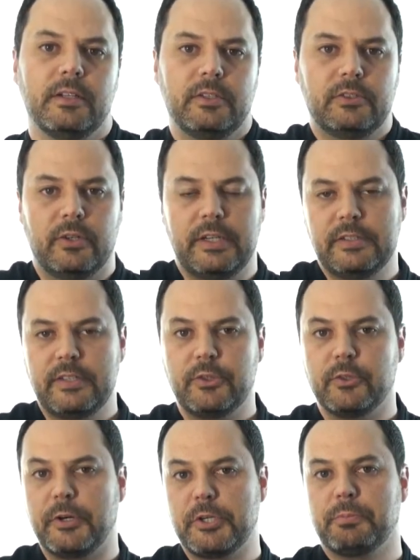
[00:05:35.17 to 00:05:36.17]
So he said,
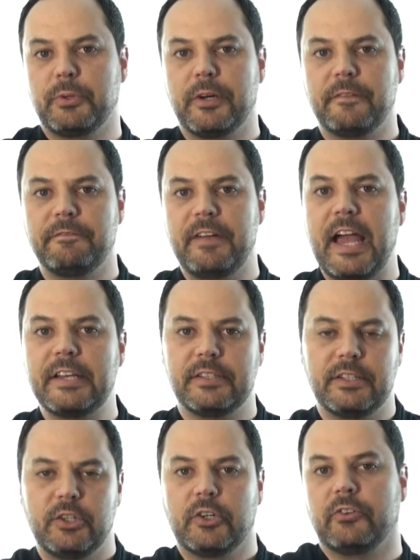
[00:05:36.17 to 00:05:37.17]
through much prayer and
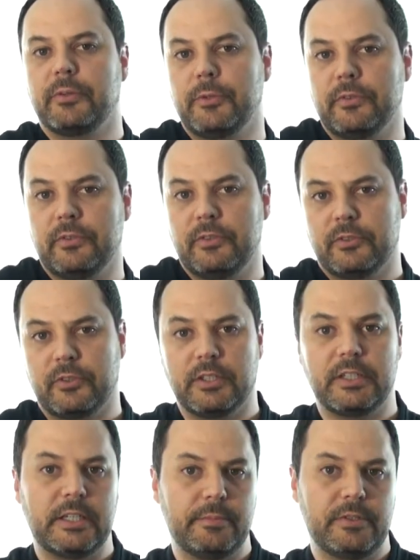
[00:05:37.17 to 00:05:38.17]
fasting, you can remove
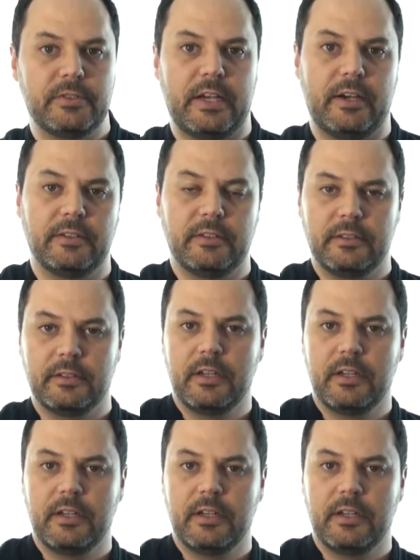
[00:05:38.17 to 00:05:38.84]
certain demons out.